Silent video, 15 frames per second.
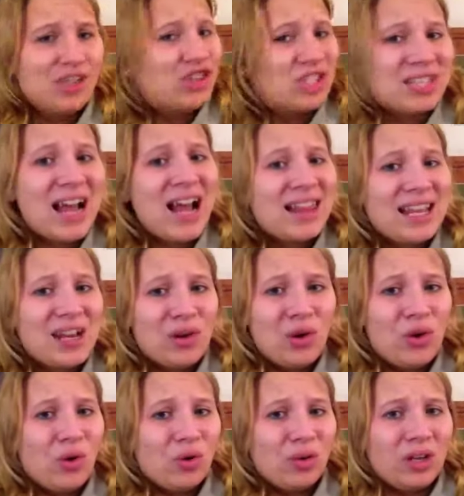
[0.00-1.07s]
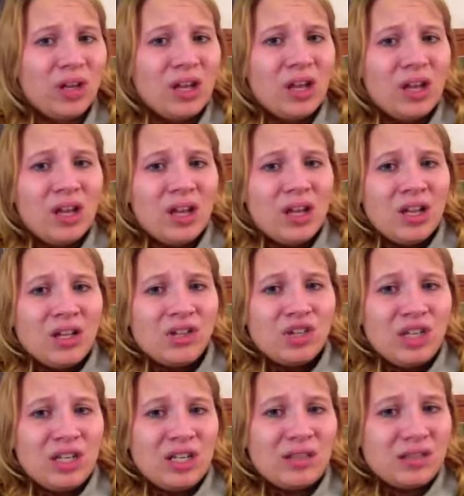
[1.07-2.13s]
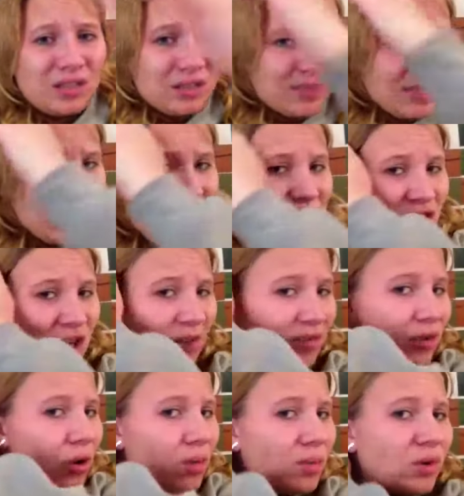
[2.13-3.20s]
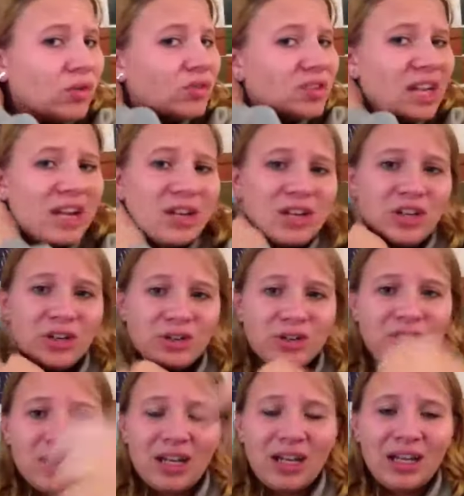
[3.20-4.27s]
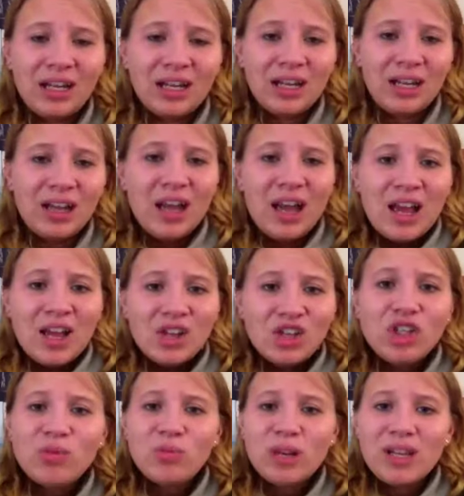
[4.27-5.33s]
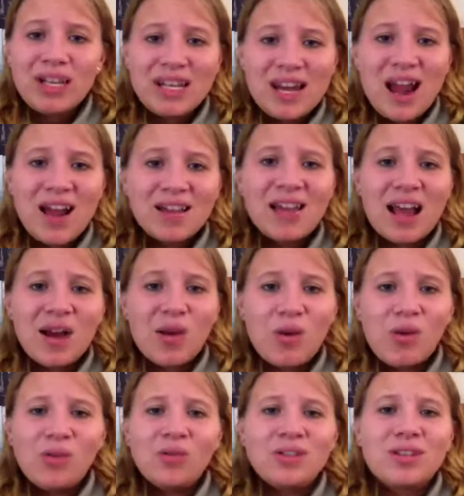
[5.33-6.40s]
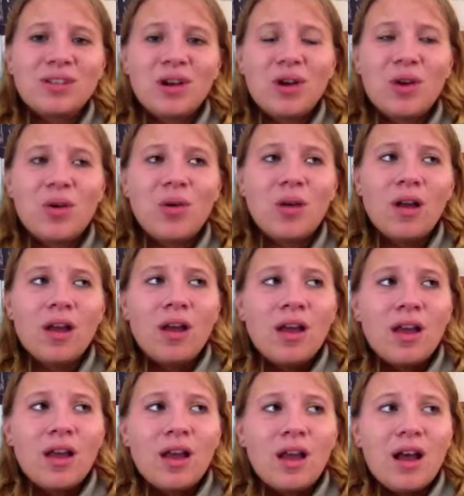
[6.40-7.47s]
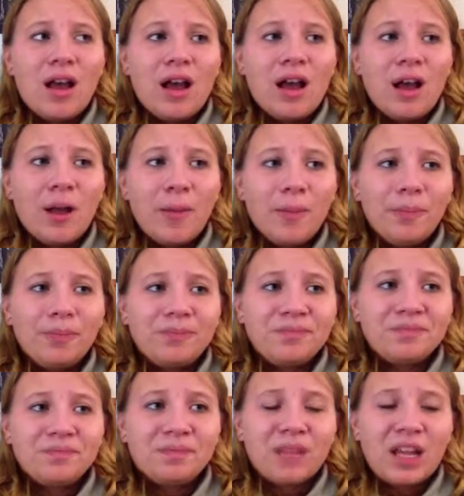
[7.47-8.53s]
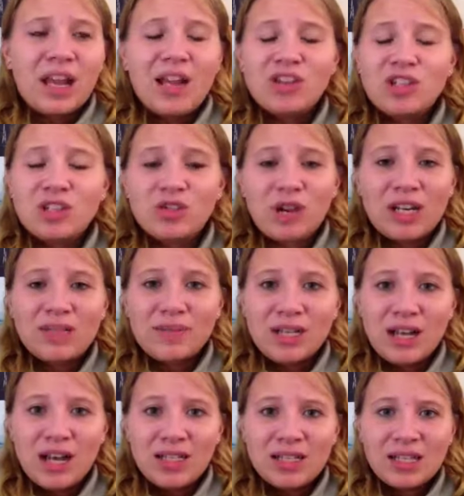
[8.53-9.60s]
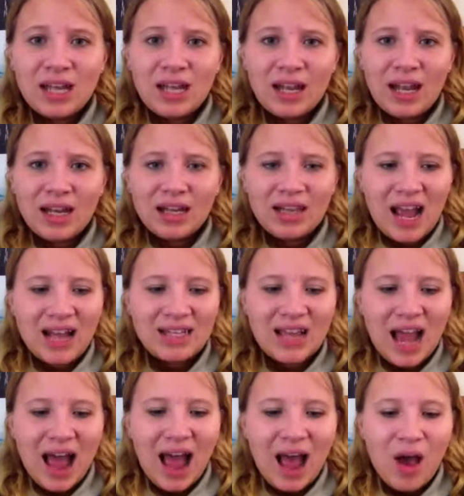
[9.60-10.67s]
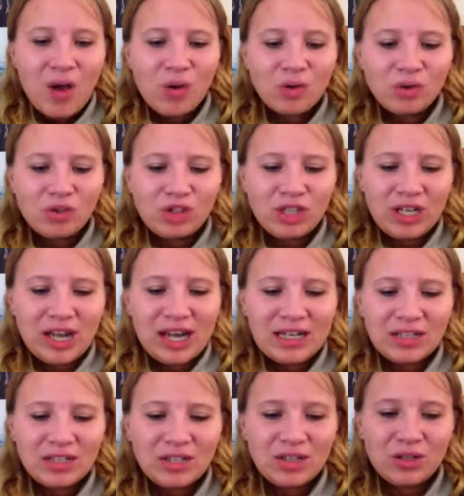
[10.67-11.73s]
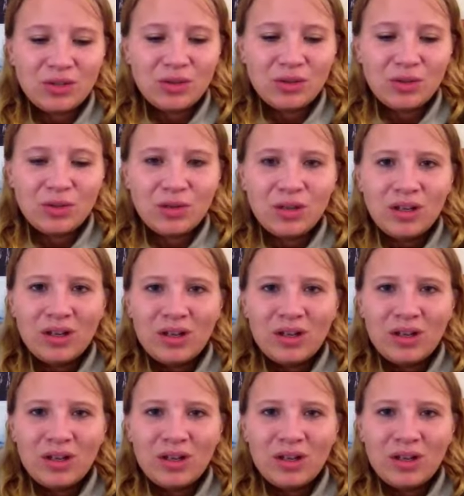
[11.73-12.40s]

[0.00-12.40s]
And she's not that old. She's been teaching for almost 10 years. And she's really not that old. So, it just drives me nuts that, like, that's how she has to,